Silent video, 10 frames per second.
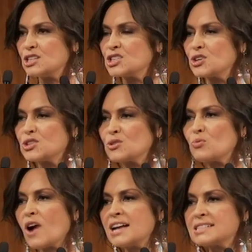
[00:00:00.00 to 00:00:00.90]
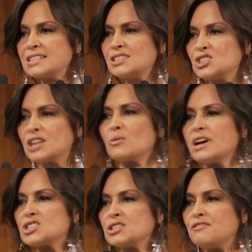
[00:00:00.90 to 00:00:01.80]
So to the rising
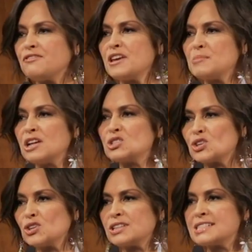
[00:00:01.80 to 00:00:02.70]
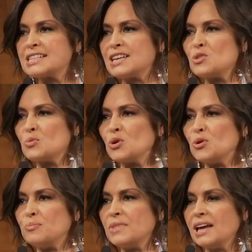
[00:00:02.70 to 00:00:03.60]
generation of female journalists in the
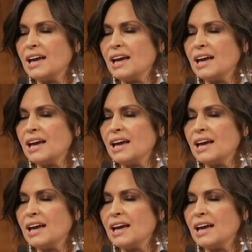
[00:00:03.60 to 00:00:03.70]
room